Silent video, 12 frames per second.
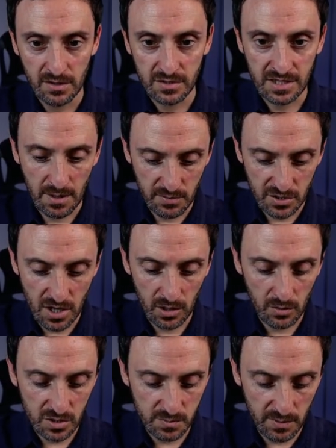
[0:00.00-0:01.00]
just type in
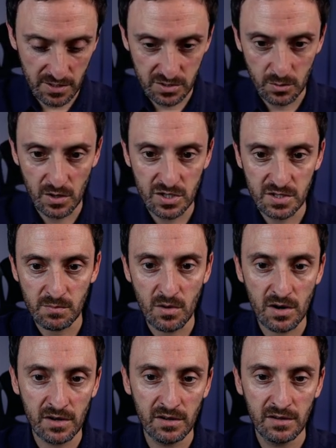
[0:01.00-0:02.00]
Choco space question
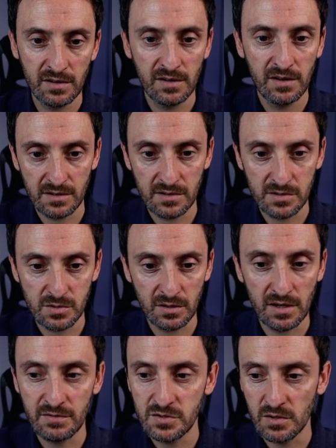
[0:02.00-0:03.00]
mark. So it
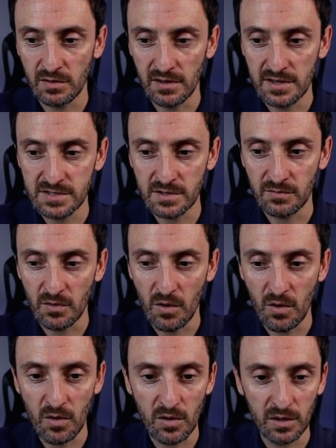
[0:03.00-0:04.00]
gives you a list of
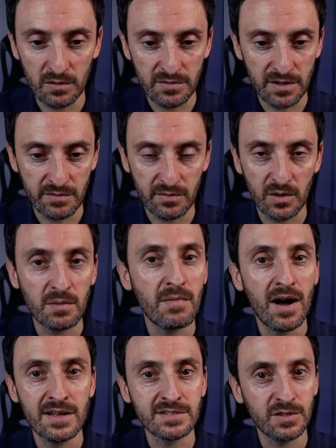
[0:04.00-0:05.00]
all of the different
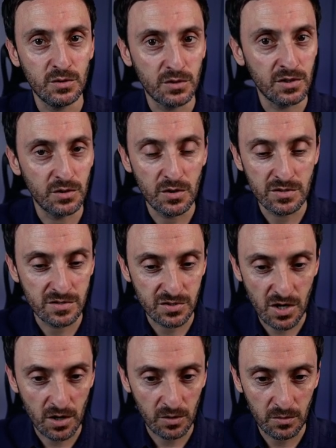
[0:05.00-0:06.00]
commands that you can use as
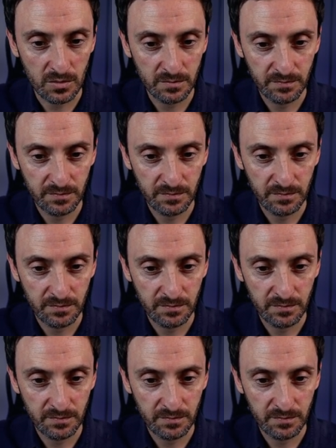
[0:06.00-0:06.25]
Choco.